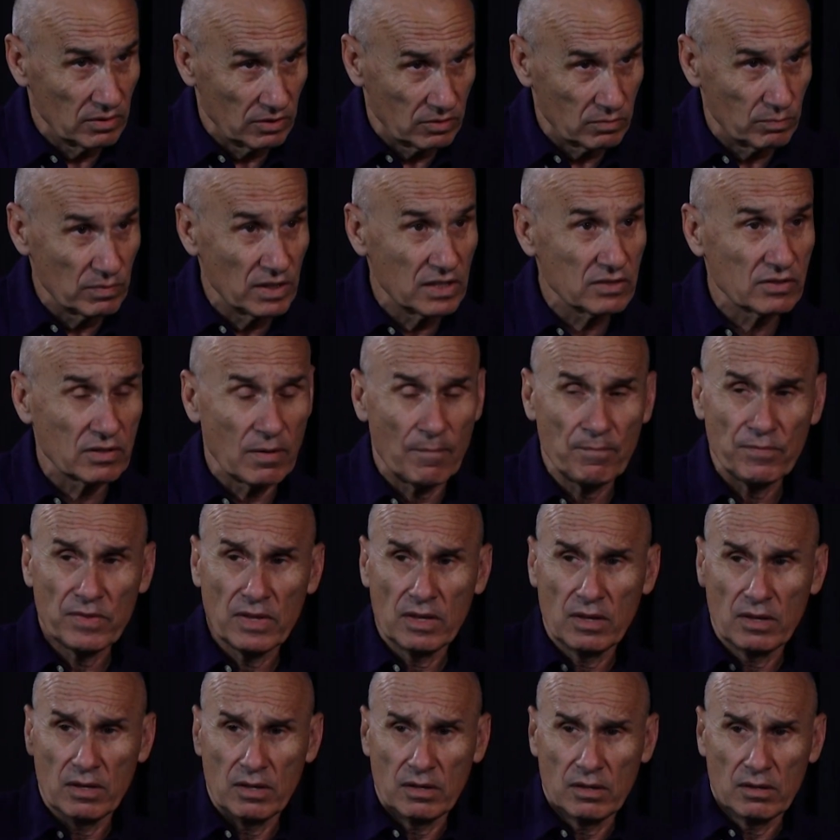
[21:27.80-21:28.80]
It means
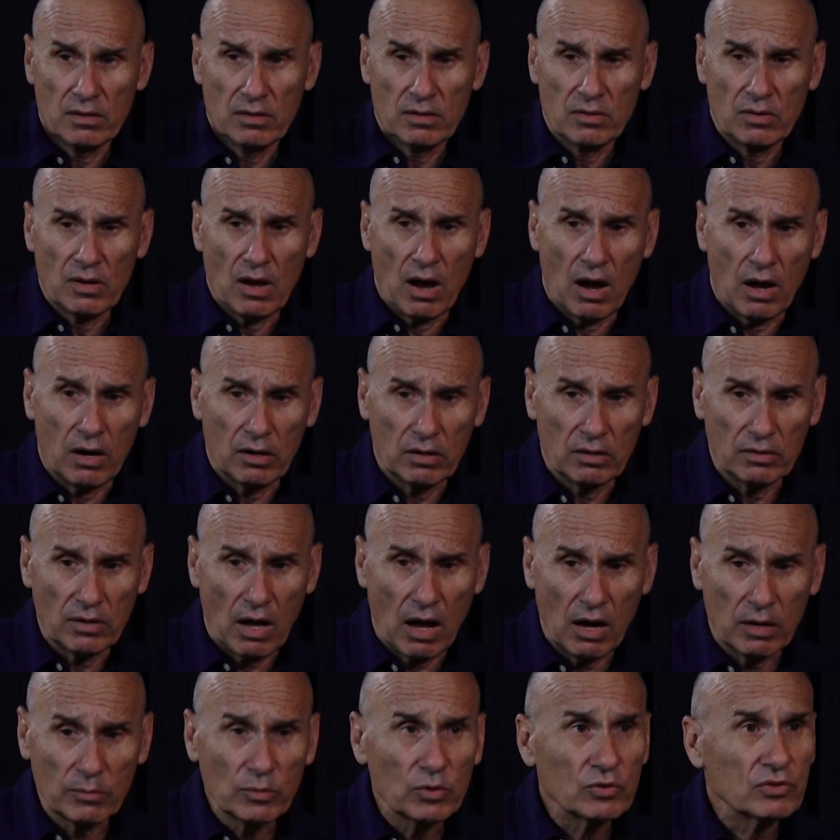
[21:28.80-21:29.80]

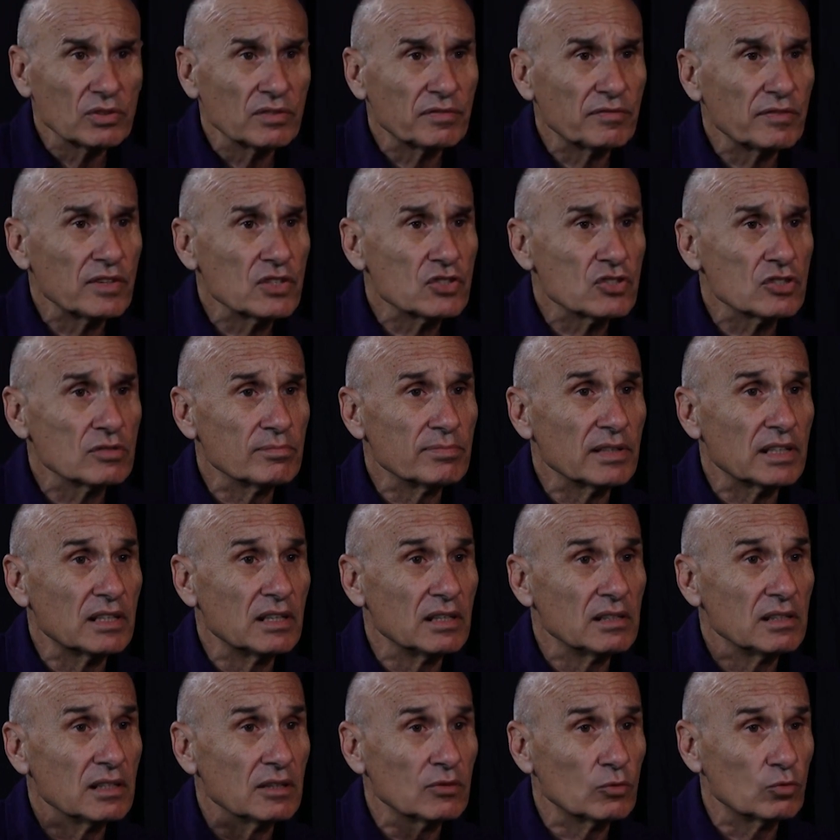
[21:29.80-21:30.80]
armored division
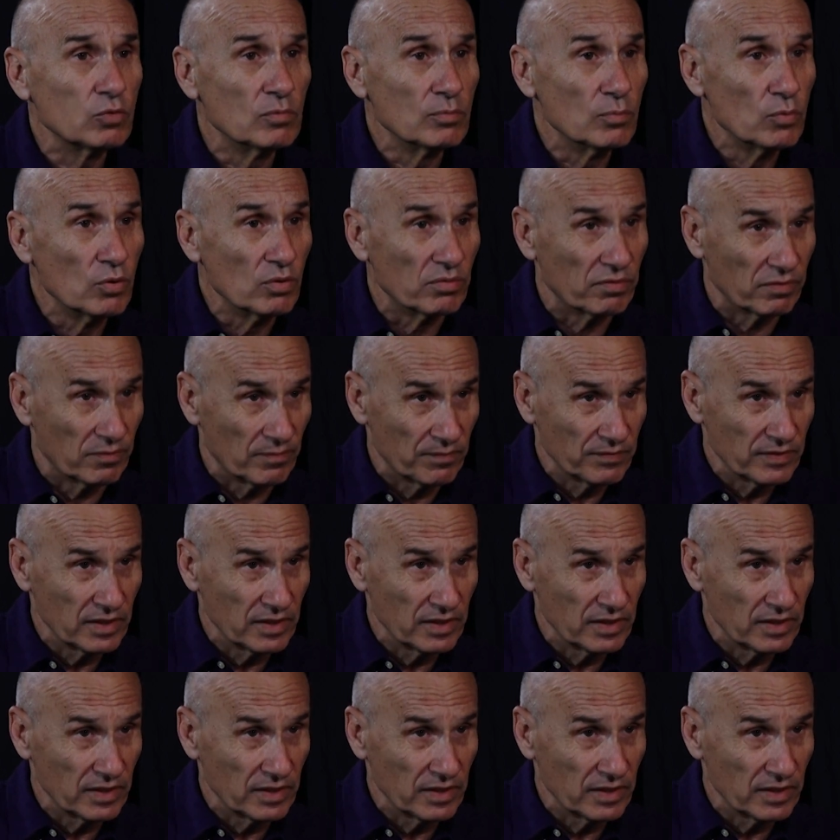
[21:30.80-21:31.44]
beginning to move.